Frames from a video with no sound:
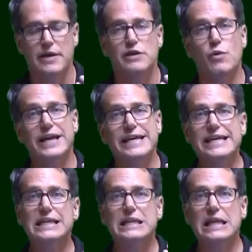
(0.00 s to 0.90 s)
you want to
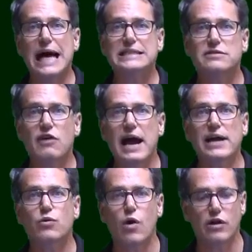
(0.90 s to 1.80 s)
eat lots of
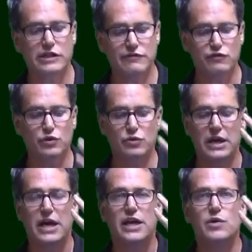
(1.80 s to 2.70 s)
high-quality food,
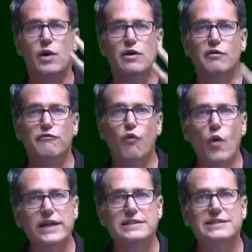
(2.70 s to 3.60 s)
you want to
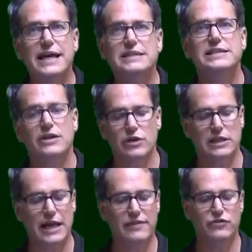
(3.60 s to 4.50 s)
avoid a sedentary
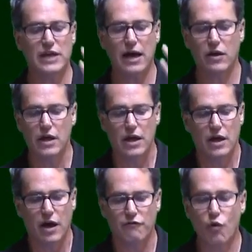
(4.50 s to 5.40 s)
lifestyle,
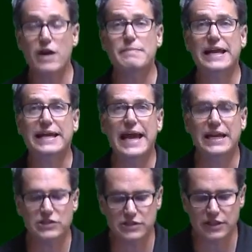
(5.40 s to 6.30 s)
avoid
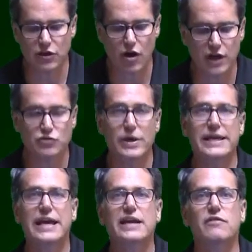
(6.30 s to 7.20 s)
medications that cause weight
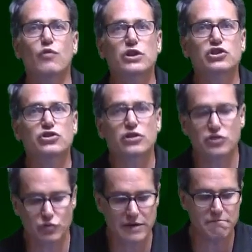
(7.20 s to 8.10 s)
gain, avoid
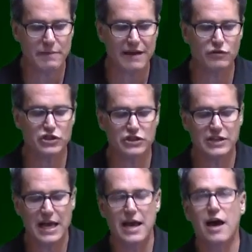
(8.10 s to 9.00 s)
sugar-sweetened beverages,
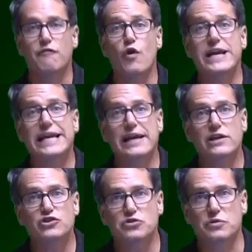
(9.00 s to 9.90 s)
avoid
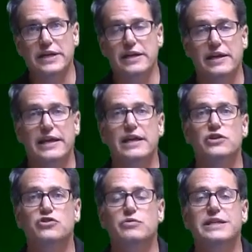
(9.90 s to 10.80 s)
injury.
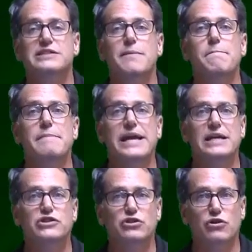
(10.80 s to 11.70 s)
Injury is a
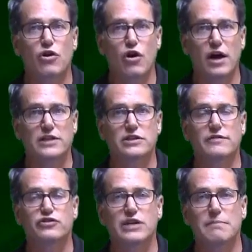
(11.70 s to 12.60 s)
major cause
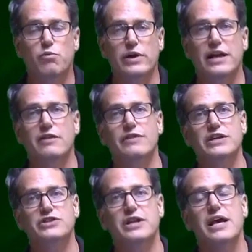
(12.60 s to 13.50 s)
of set point
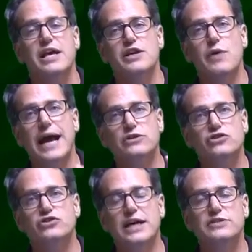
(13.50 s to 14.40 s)
elevation. You
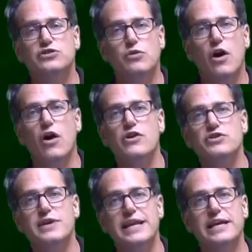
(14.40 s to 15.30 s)
exercise too hard,
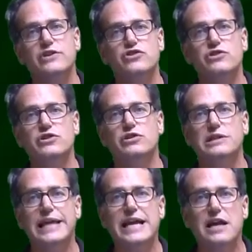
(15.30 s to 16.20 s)
you get injured, you're
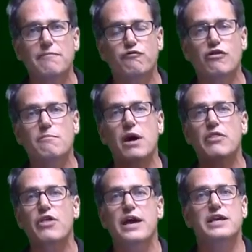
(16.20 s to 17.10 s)
laid up for a
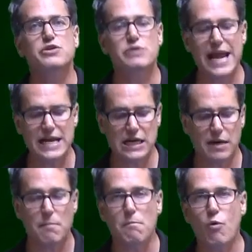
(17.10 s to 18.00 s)
month, you gain
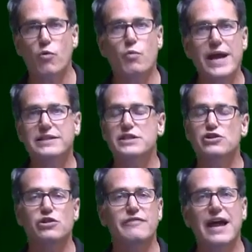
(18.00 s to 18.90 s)
more weight than you
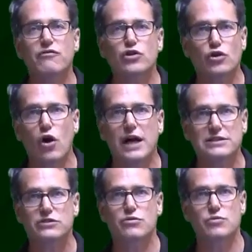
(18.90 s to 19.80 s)
could have ever
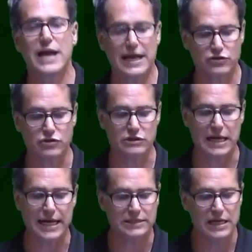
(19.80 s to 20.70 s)
lost through
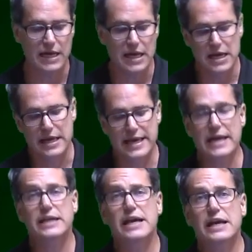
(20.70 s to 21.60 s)
exercise.
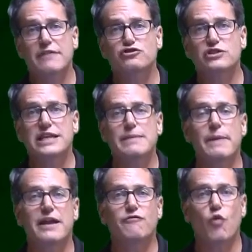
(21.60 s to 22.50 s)
Getting enough sleep
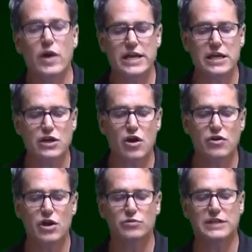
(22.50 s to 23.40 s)
and avoiding
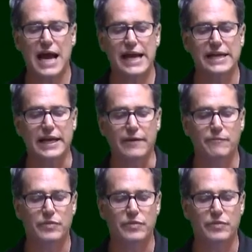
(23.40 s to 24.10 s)
yo-yo dieting.